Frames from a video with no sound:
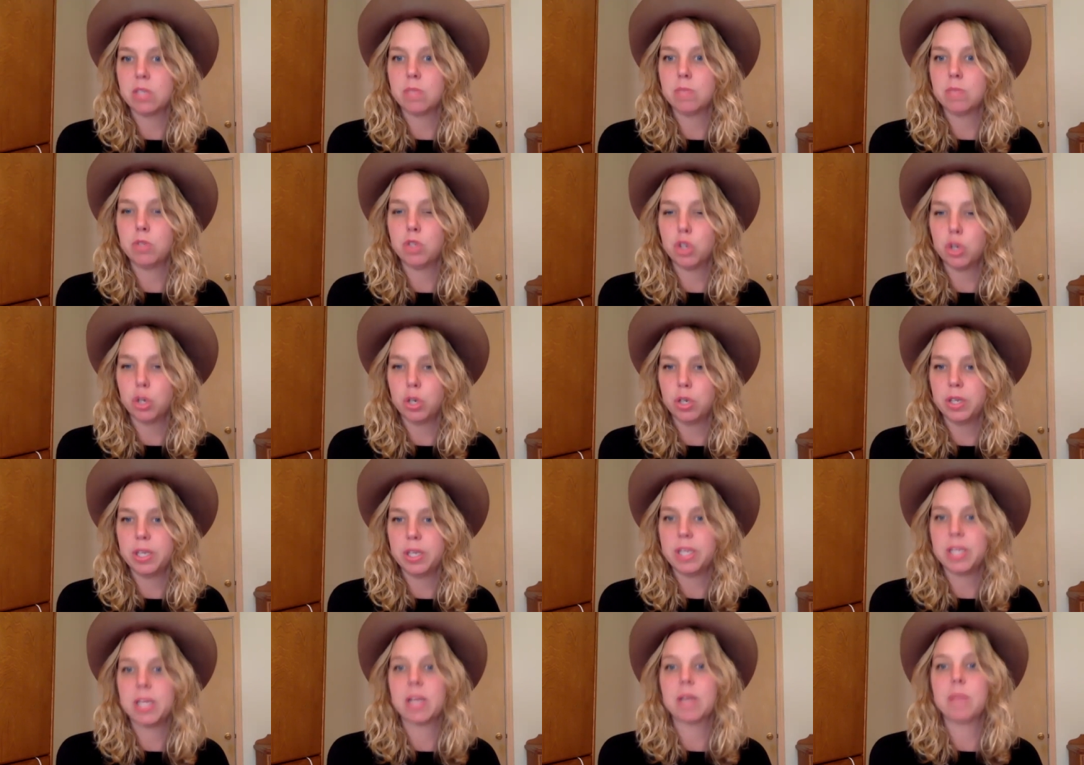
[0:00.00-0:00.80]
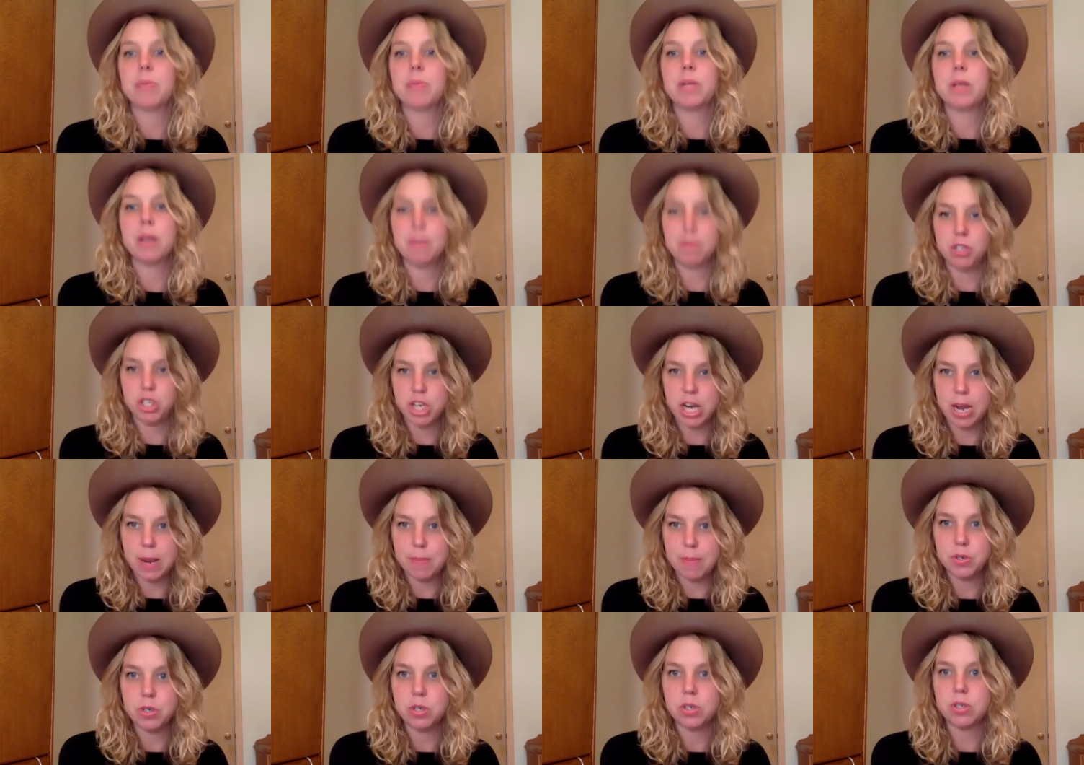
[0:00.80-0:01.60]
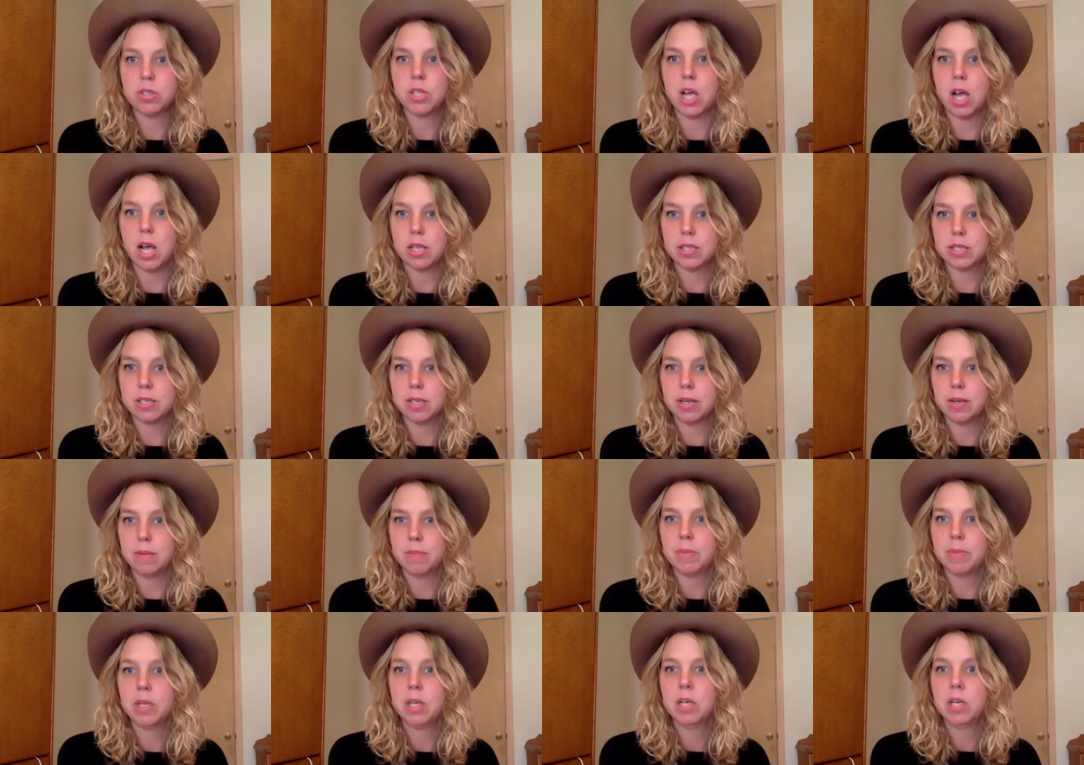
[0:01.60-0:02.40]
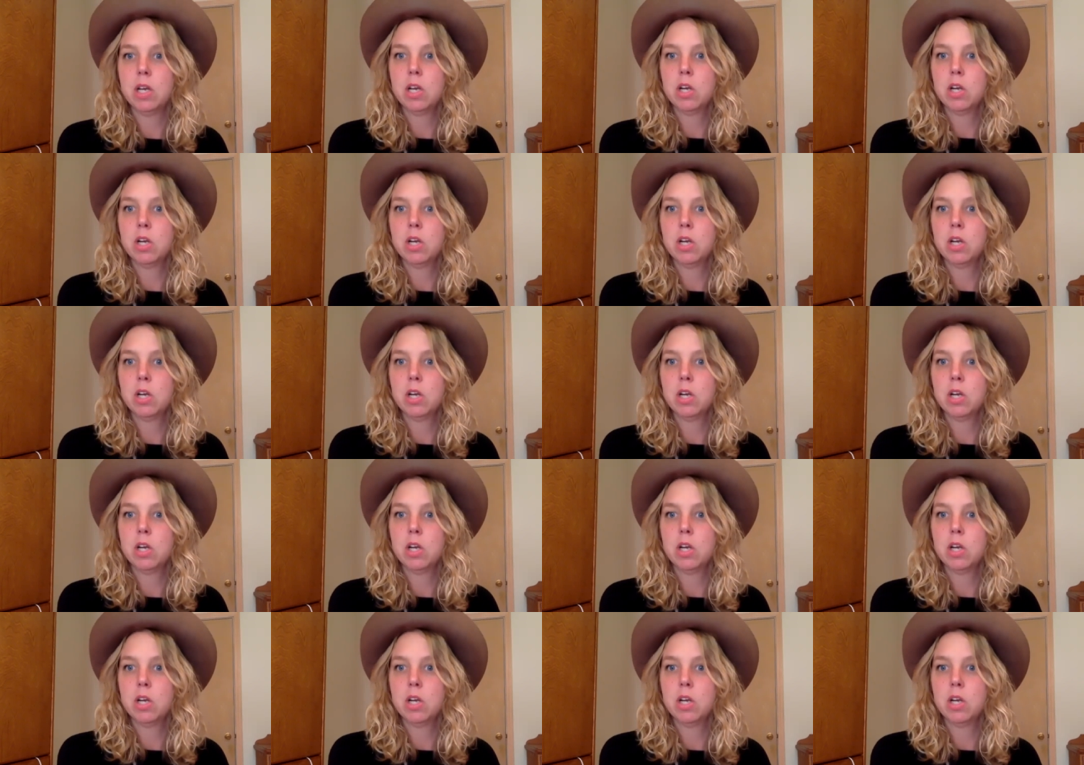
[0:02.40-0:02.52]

some journaling that can become chapters, awesome.